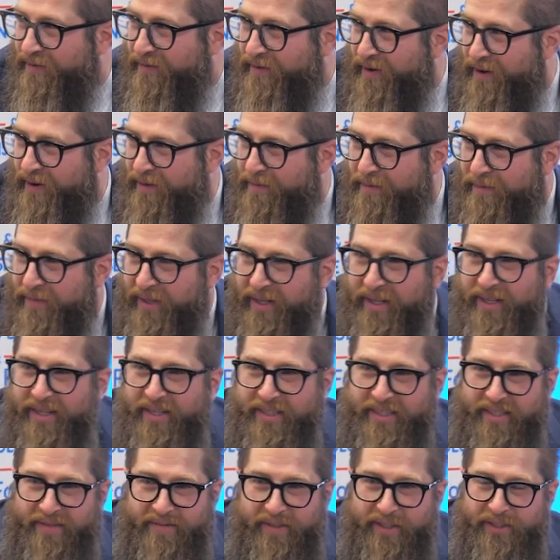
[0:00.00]
from
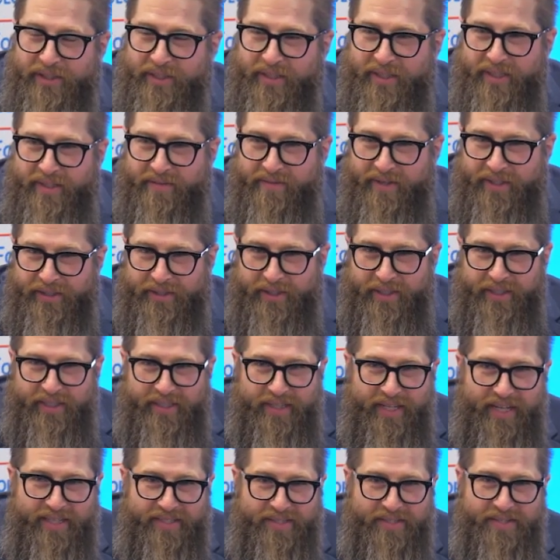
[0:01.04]
division to division.
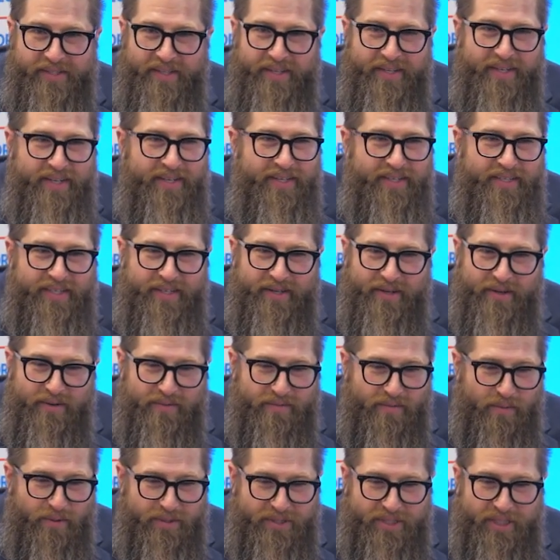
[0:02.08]
And that's, you know,
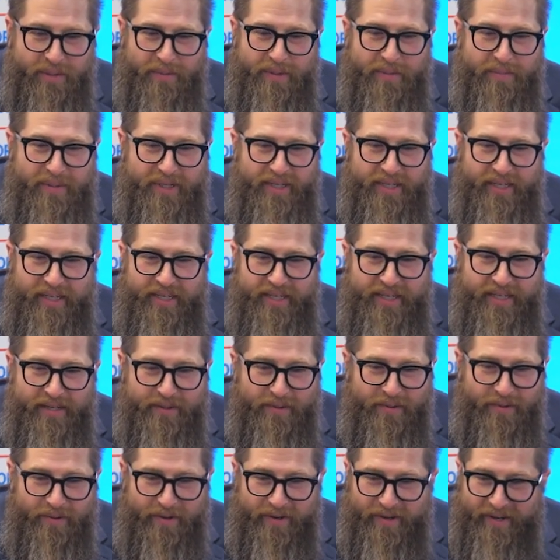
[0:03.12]
for CBP
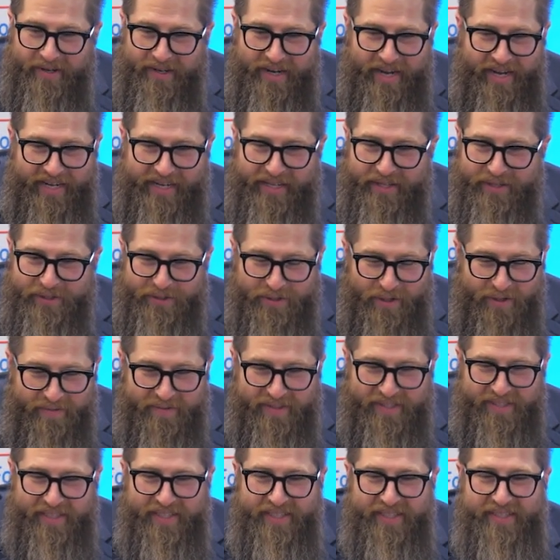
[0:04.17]
or any of the
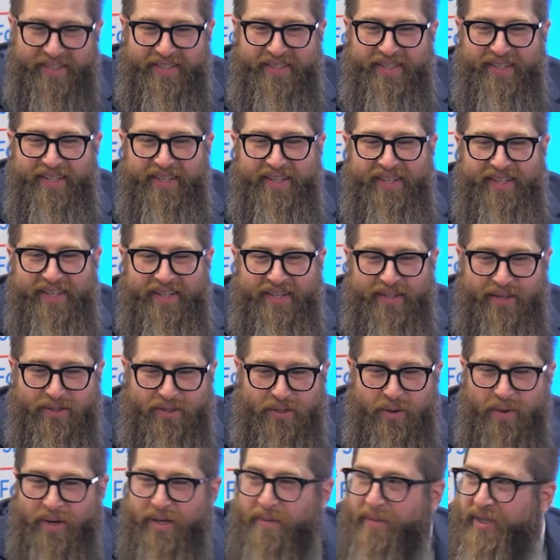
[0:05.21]
services, there's
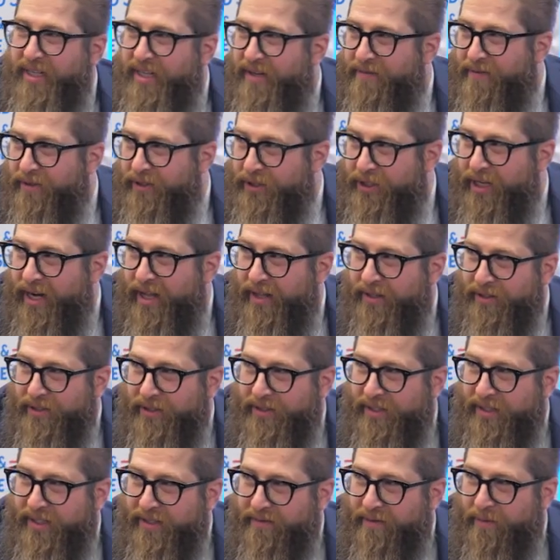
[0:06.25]
going to be different
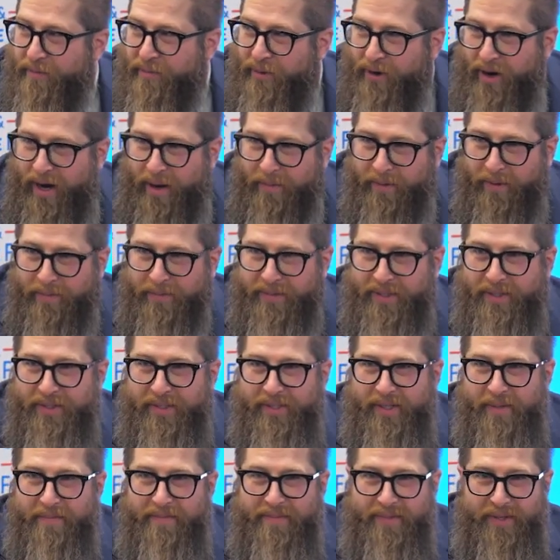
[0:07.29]
challenges and different problems.
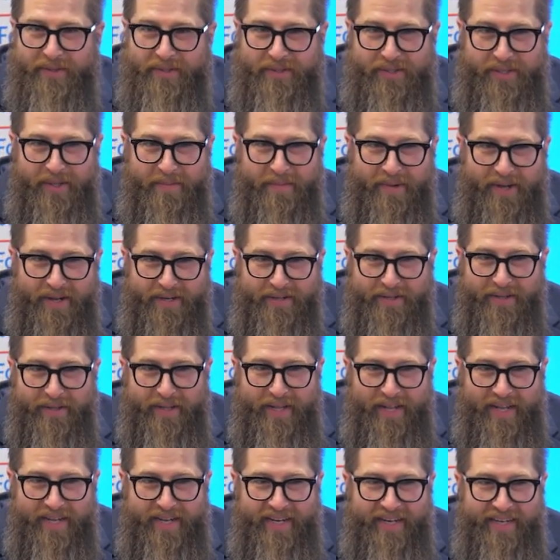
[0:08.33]
There's some
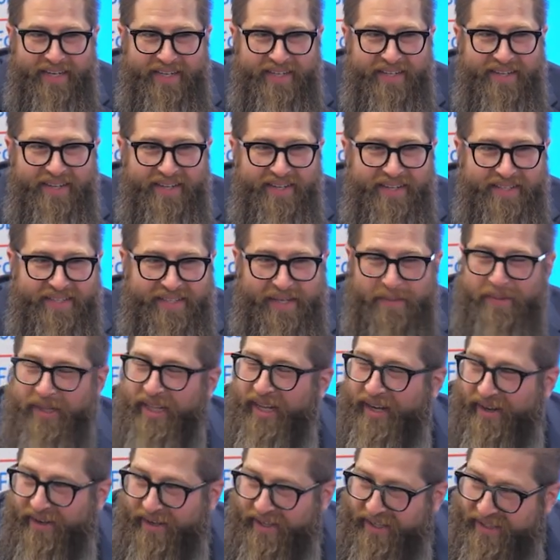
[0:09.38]
underlying
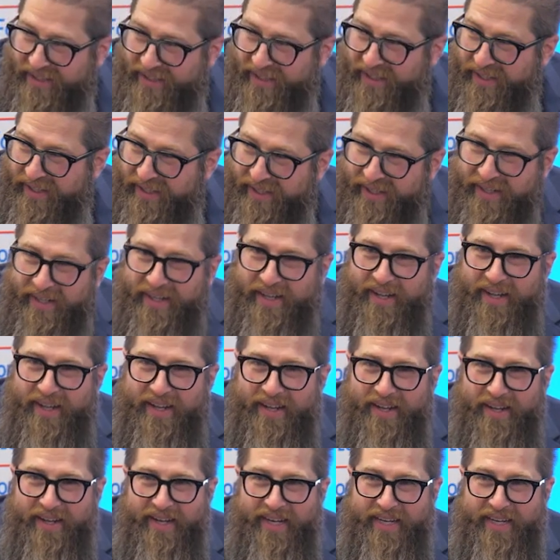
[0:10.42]
similarities
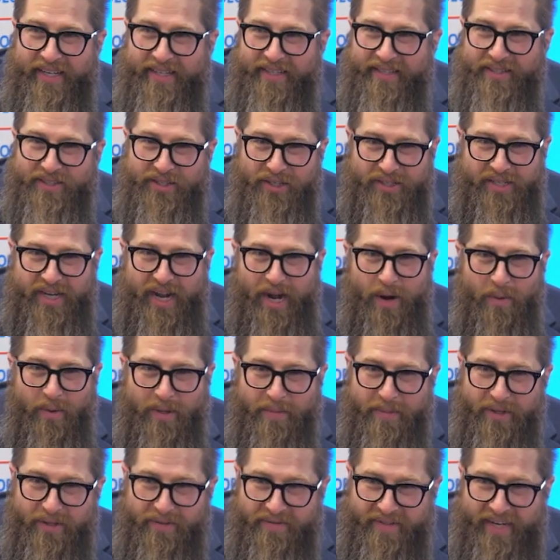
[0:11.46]
in just how we
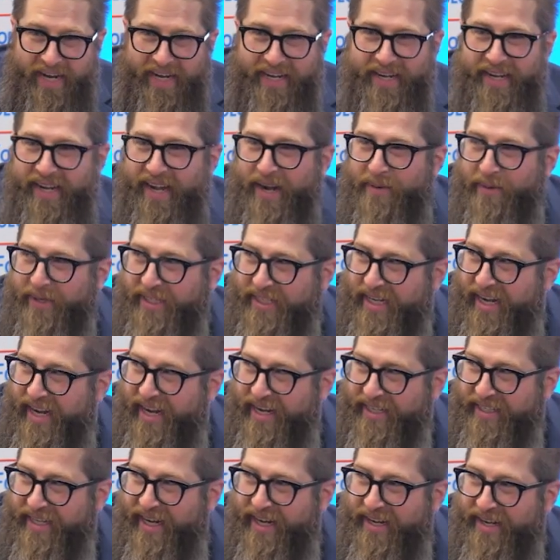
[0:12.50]
move data, how we
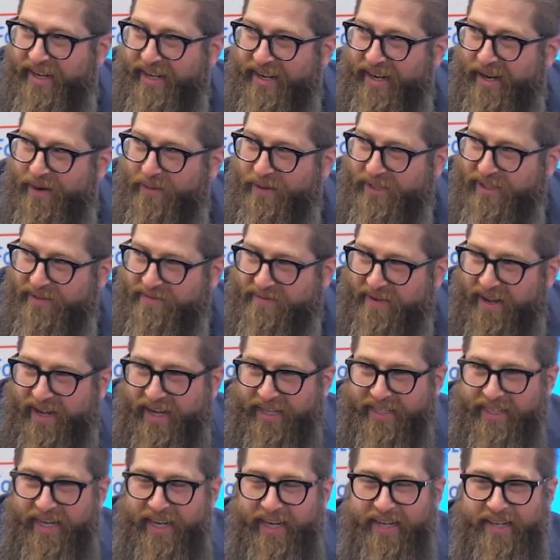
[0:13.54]
tag data, how we
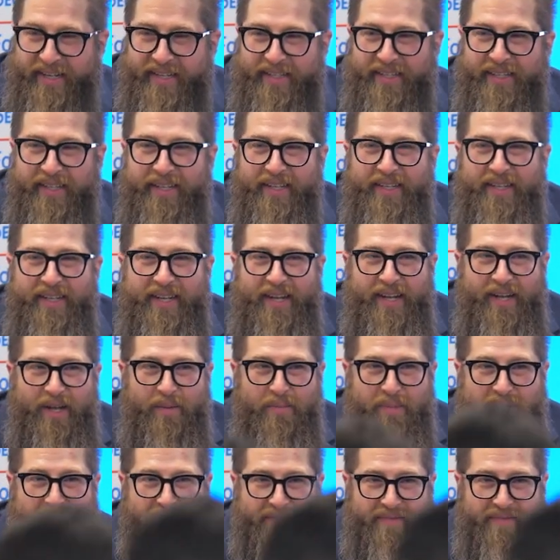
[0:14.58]
define data, but